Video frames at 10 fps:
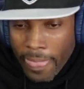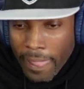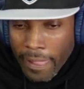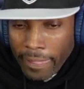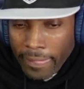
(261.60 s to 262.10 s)

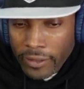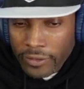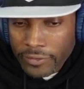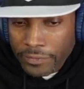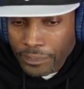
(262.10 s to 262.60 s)

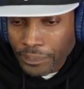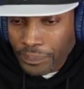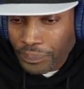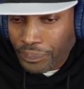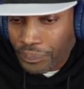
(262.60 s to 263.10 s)

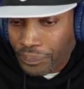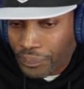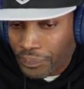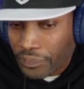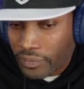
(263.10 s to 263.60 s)

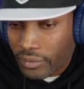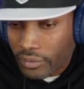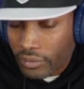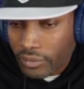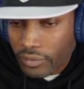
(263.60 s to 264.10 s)

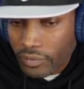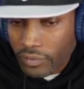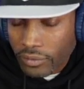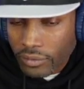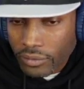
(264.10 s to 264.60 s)

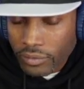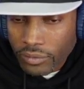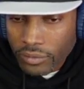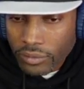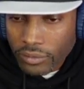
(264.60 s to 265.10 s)

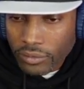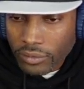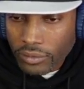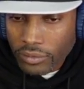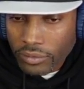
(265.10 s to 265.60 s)

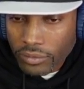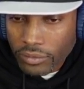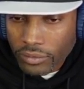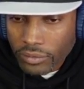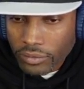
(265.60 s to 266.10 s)

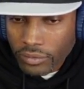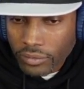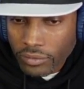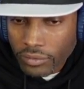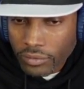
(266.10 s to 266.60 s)

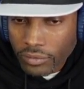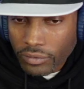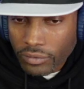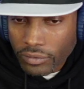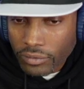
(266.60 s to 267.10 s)

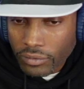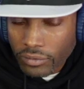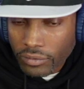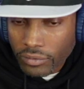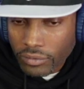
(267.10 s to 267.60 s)

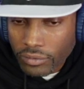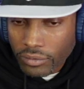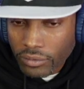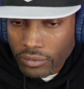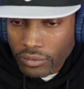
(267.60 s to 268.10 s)

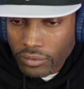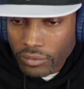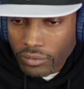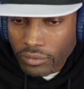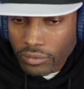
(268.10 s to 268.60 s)

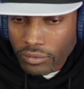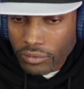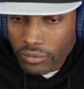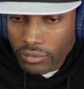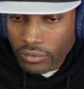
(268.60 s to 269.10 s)

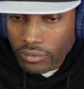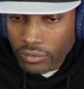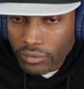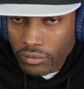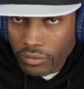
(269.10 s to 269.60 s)
(silent)